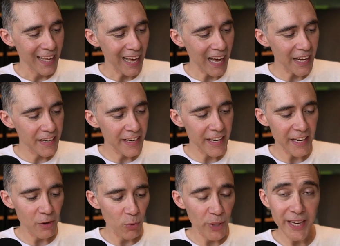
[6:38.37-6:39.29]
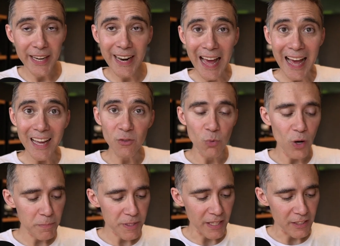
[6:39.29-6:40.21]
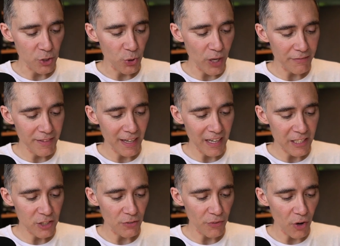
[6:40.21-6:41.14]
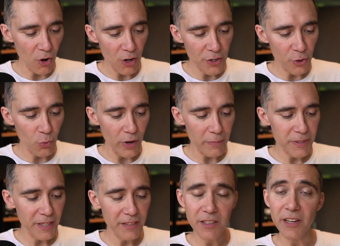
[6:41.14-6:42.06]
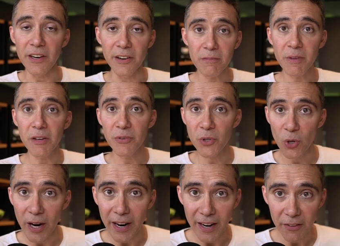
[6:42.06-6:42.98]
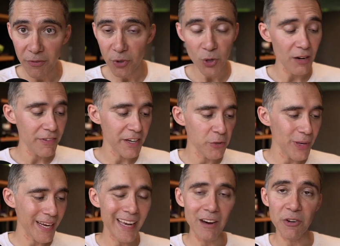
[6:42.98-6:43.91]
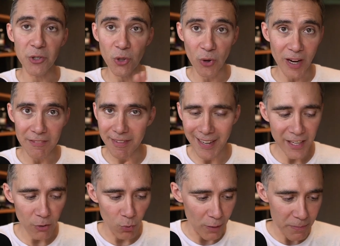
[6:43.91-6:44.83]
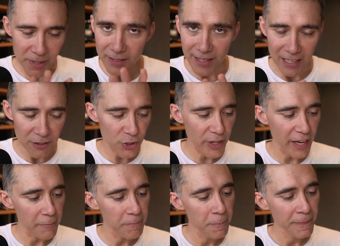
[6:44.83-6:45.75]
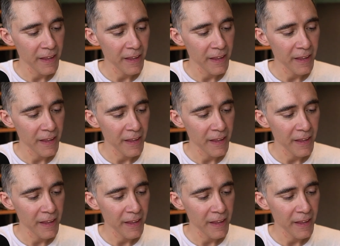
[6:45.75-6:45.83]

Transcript: And here we can add websites. You have the list of all your websites here. If you have a new account, you don't have any website, that's okay.